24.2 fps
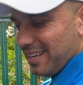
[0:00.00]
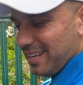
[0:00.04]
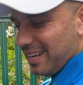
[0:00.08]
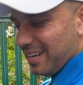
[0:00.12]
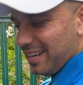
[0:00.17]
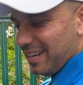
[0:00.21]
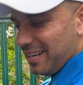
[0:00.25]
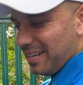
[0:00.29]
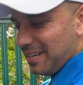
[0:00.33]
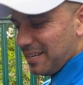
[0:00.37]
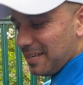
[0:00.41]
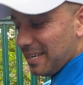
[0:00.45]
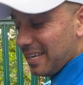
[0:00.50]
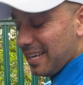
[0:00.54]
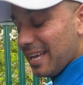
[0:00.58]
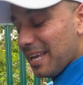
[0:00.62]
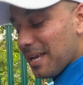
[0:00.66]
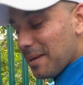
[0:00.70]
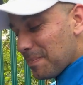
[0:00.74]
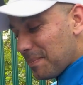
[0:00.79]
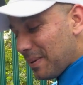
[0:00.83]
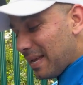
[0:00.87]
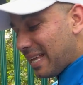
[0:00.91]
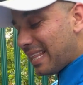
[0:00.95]

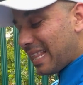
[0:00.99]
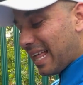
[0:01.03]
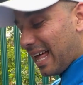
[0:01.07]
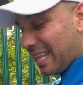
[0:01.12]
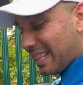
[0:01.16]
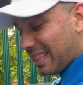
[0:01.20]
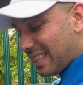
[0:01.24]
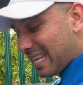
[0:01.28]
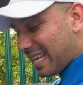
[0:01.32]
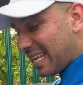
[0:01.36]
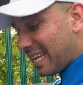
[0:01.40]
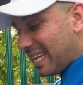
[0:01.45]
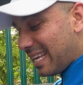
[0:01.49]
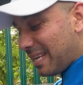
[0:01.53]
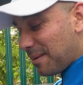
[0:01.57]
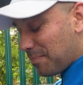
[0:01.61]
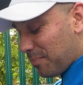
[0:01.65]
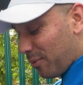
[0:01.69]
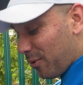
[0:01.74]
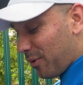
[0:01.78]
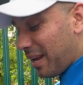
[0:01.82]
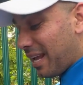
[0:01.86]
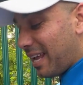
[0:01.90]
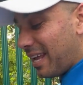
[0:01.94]
It being that
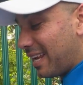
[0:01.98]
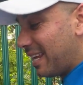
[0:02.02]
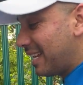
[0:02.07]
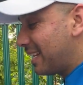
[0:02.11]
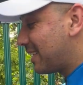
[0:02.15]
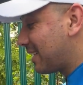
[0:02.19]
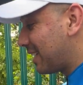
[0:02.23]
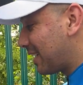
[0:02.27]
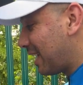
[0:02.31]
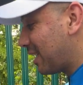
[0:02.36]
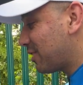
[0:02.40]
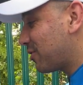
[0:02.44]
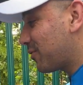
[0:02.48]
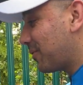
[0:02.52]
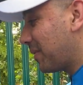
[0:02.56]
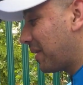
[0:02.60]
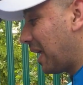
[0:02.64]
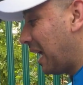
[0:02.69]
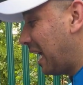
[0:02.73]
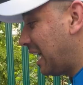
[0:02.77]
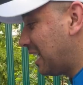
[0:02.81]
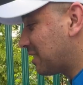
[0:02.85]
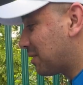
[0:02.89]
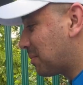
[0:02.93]
3.8 litre naturally
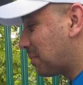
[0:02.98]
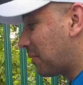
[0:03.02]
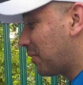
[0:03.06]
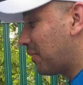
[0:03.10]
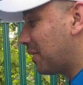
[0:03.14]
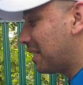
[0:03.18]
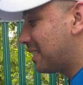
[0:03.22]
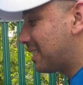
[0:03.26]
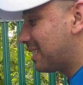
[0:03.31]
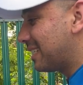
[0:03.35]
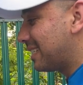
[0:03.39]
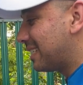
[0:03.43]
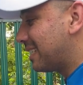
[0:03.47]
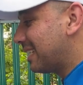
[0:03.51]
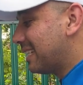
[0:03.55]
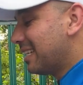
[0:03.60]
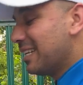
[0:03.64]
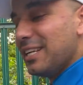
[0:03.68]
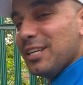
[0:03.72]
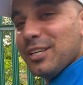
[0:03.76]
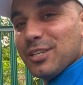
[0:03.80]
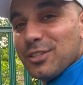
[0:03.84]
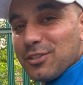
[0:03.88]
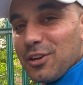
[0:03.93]
aspirated,
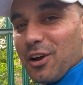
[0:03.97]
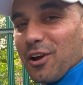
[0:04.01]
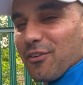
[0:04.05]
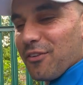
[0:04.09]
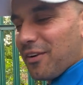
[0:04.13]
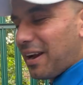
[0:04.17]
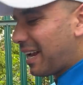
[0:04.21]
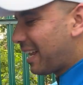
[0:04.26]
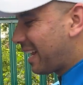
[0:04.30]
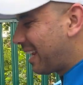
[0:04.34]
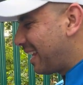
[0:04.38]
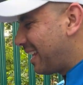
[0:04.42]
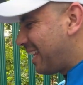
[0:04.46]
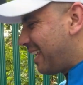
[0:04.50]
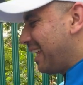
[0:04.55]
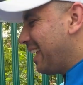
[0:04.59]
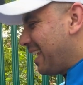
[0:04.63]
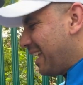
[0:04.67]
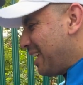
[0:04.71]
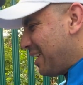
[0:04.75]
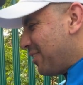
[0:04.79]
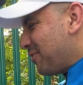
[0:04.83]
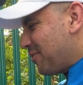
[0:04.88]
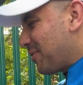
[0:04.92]
directly
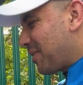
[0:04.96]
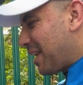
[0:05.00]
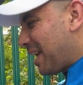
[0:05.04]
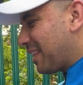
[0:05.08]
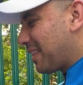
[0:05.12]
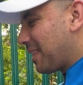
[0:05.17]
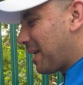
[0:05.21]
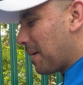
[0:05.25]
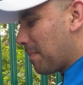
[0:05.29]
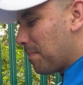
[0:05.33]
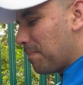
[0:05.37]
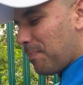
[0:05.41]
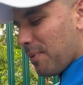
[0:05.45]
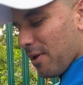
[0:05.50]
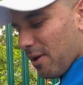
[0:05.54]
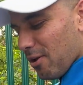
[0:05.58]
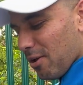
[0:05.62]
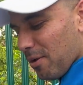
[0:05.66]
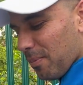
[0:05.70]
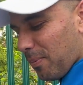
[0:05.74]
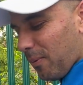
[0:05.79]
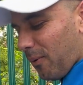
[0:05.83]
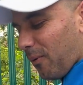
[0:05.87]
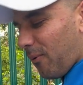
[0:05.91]
you get that
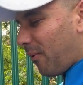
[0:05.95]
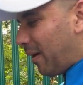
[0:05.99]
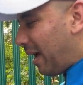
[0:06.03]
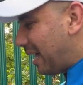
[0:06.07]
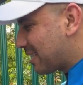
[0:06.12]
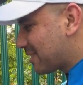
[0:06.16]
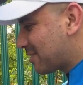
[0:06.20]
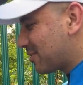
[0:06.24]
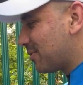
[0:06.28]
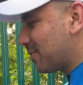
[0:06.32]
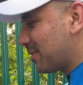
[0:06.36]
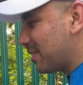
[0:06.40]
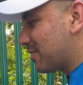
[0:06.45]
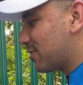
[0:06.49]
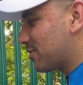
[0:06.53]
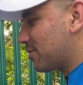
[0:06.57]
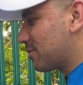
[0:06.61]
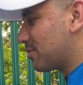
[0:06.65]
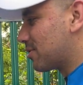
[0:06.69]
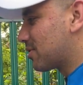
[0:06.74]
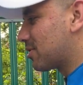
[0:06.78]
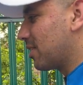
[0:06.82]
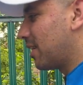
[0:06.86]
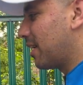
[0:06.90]
burble as soon as
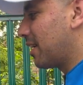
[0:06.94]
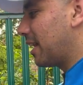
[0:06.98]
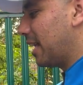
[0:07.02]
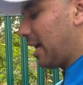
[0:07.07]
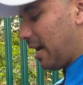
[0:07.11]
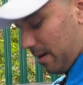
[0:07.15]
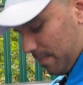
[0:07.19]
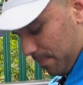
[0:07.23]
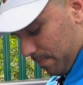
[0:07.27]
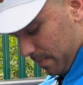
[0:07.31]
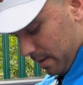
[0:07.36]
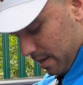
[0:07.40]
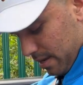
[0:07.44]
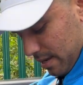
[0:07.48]
you start it up.